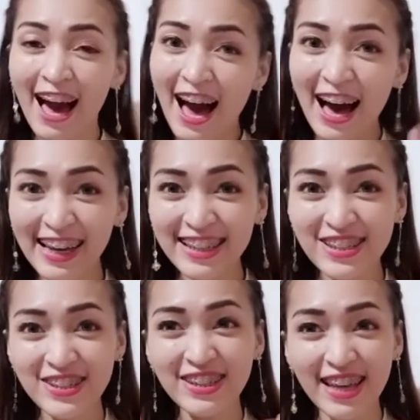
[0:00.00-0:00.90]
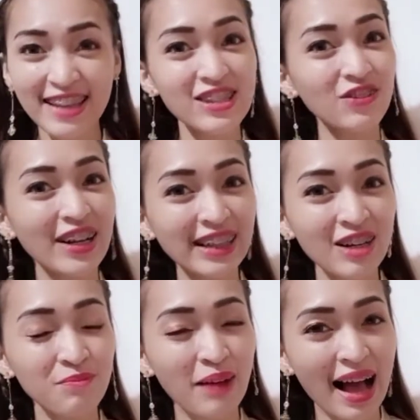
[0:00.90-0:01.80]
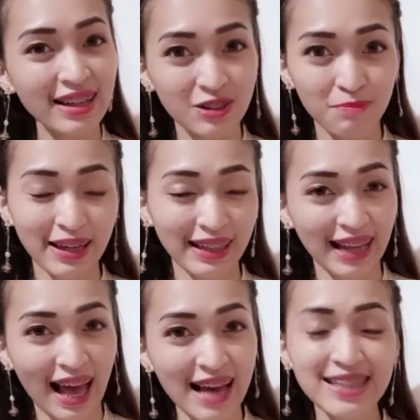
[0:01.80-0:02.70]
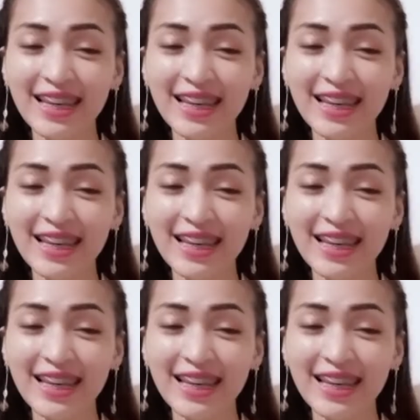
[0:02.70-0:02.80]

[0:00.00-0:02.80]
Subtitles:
Hi students, welcome back to my class